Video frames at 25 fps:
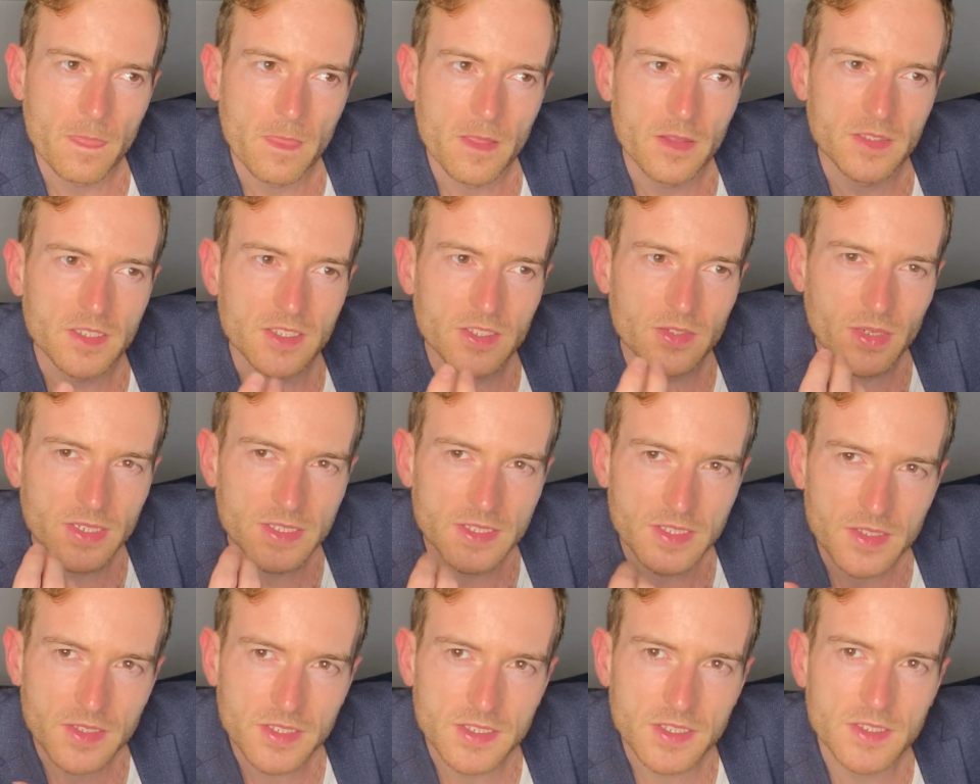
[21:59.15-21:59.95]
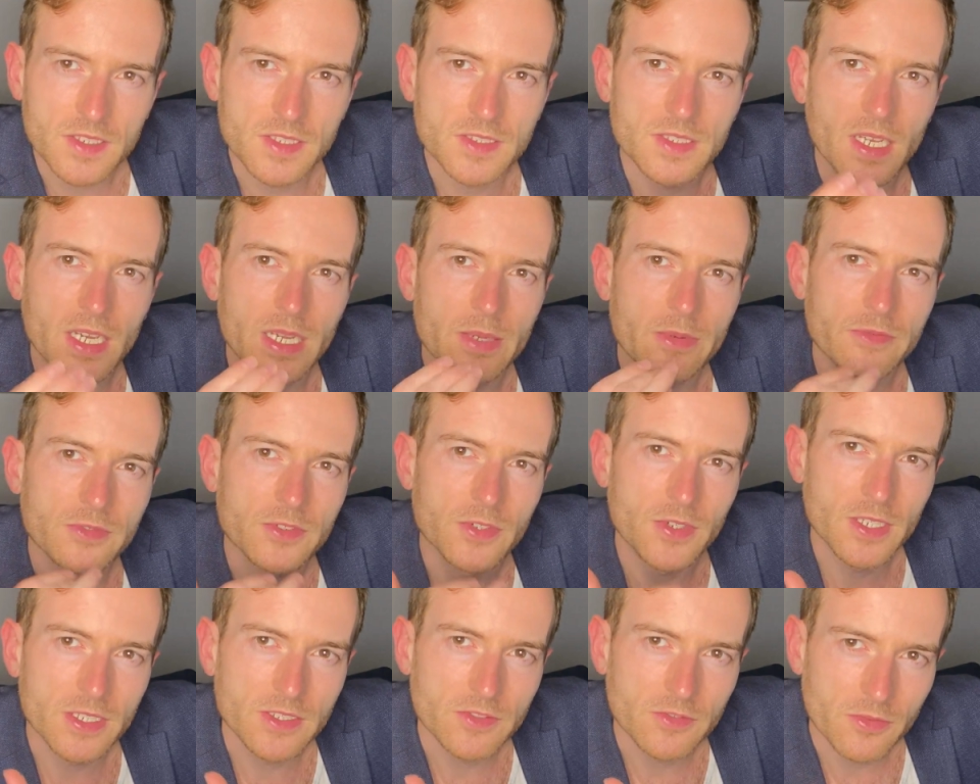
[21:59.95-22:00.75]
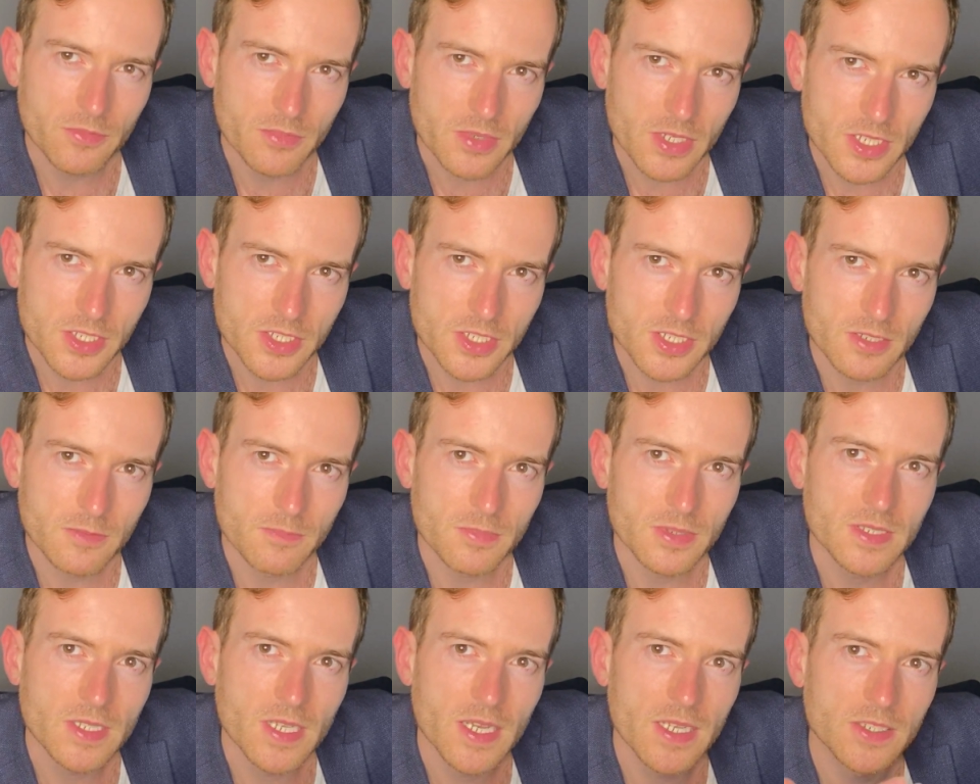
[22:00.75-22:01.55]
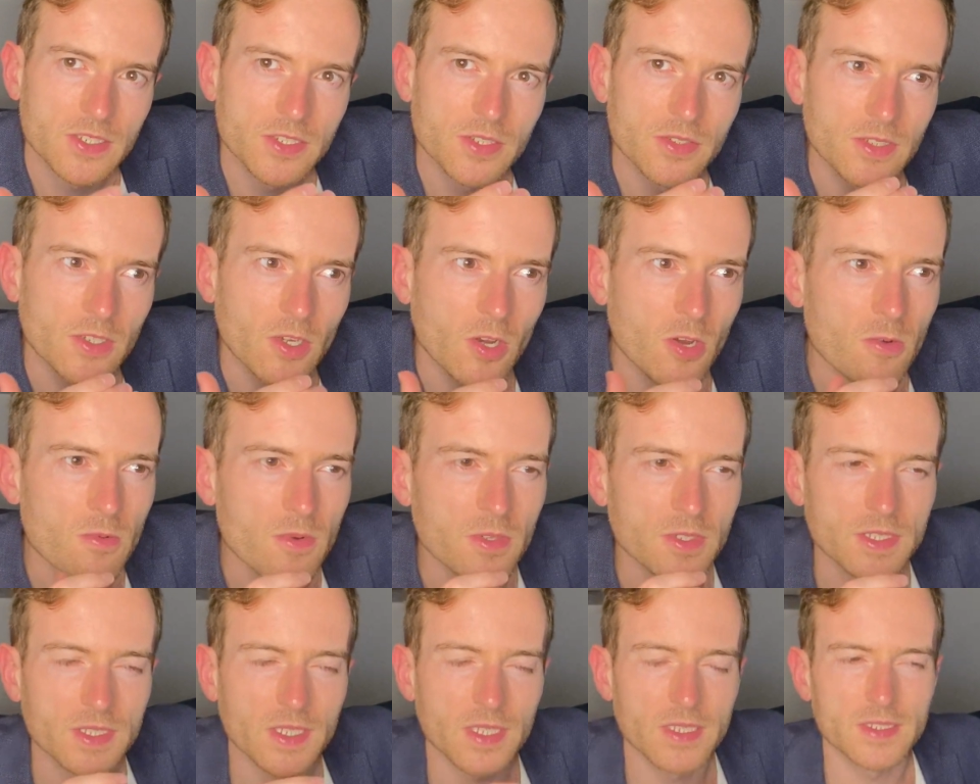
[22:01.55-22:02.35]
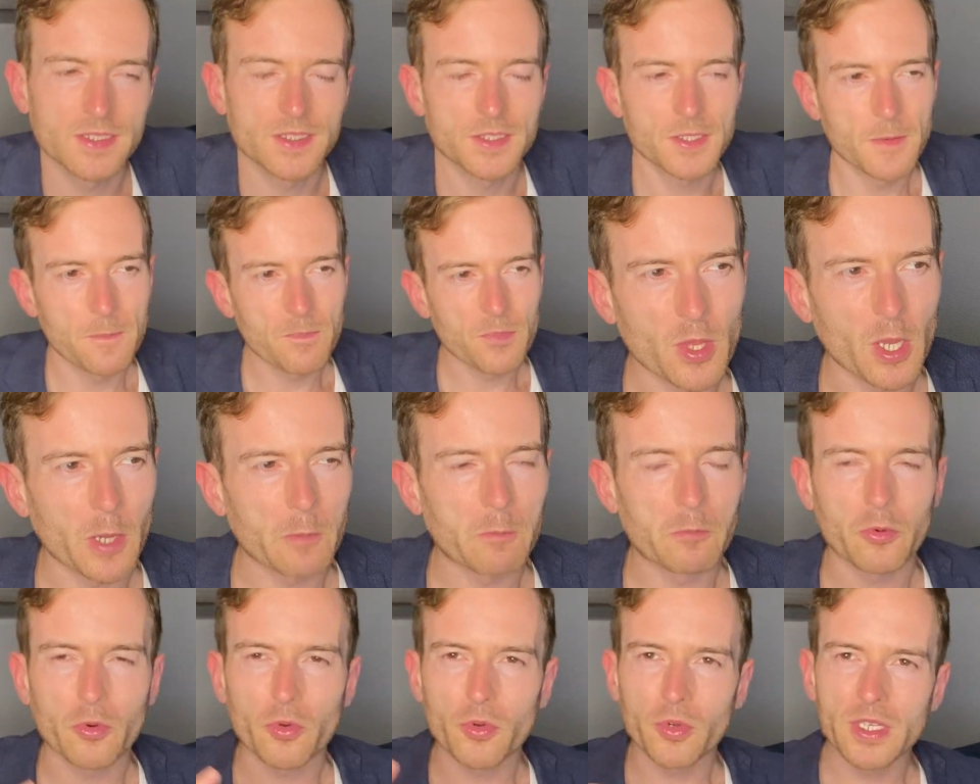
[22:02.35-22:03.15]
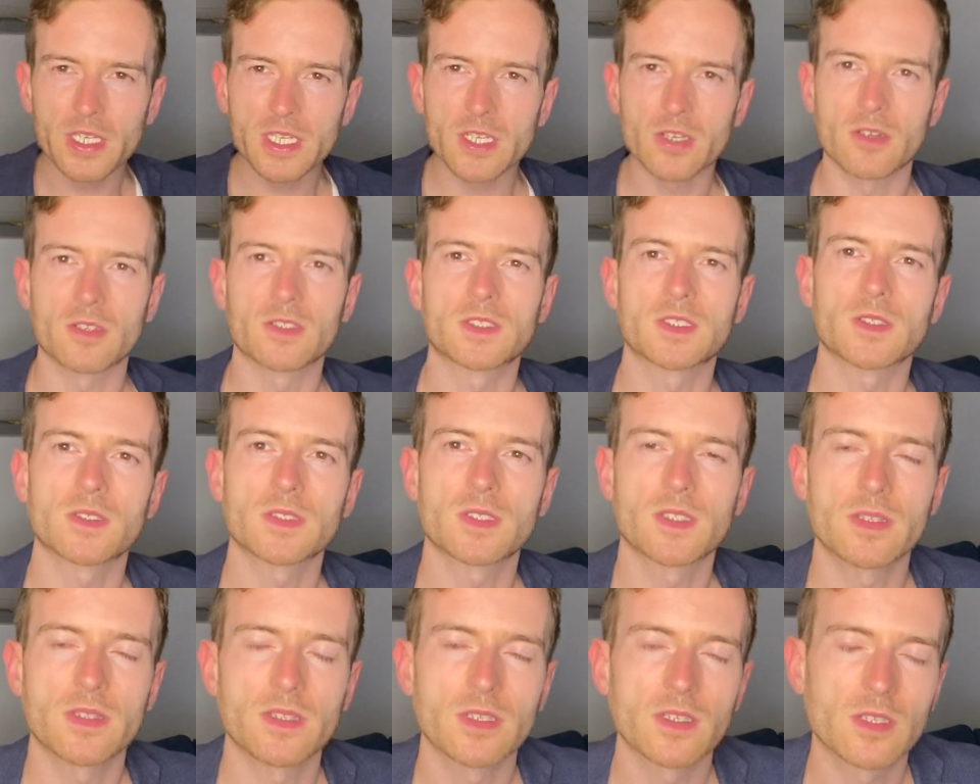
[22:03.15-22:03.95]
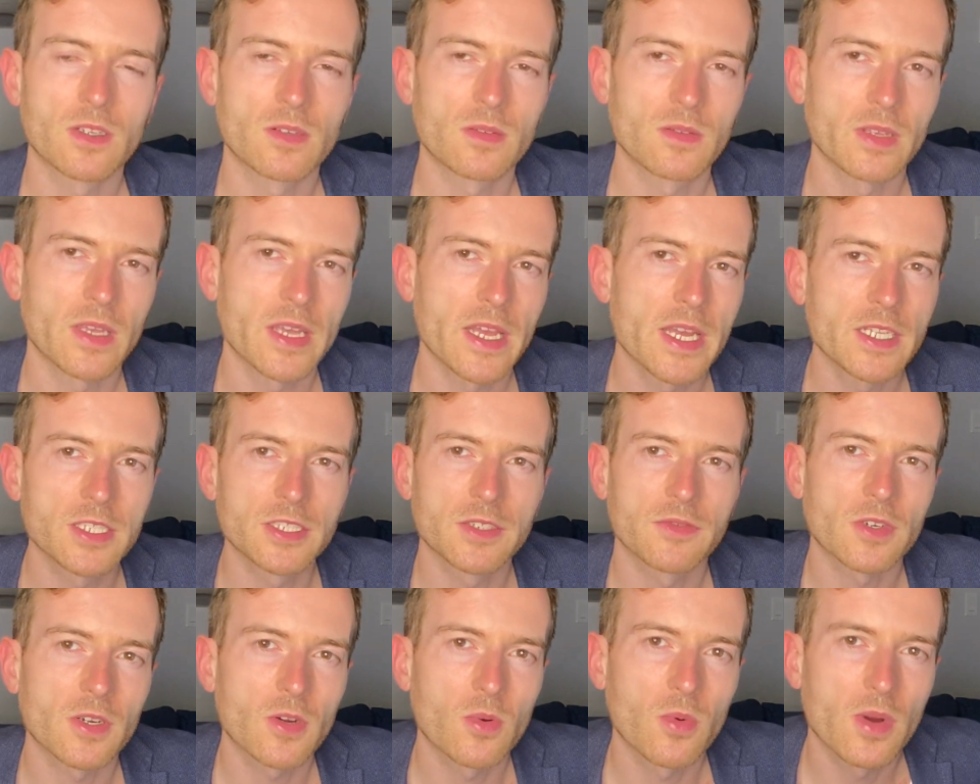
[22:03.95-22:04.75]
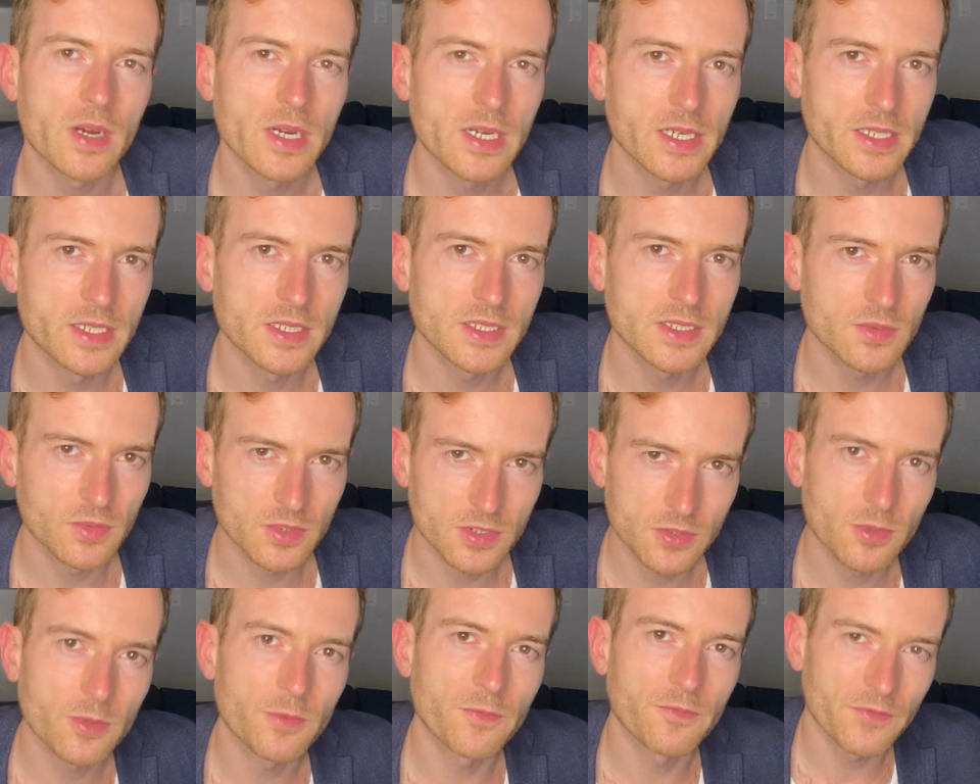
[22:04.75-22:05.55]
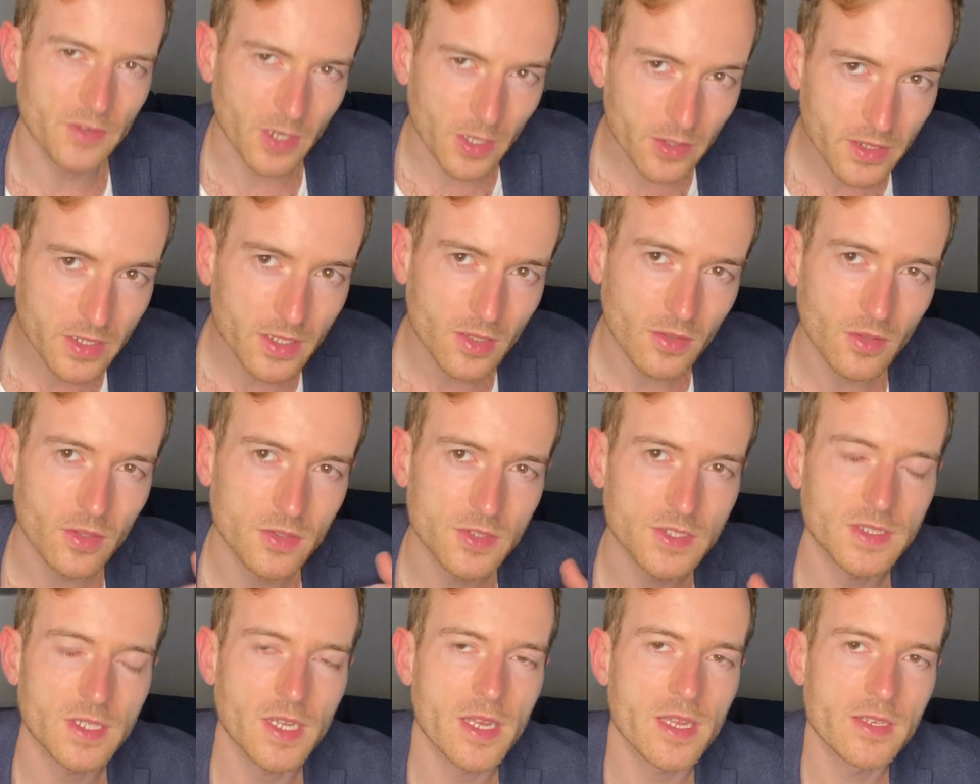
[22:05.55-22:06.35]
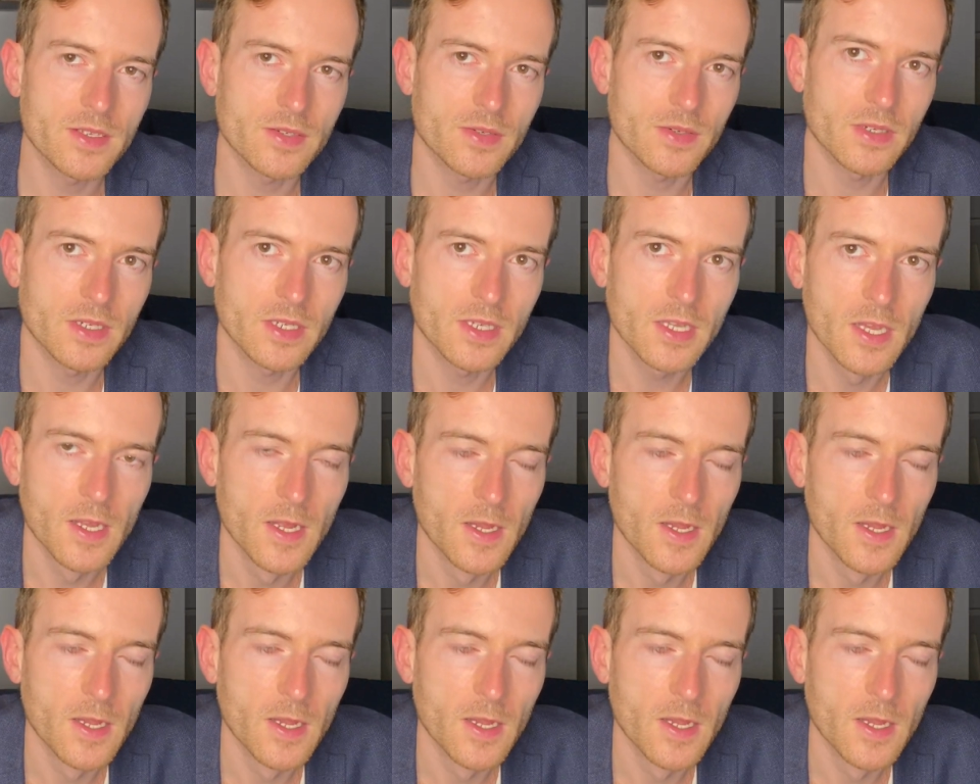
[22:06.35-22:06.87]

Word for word: And so I see this as a time of transformation, potentially almost as a precursor to the, the age of Aquarius, which we're very close to entering.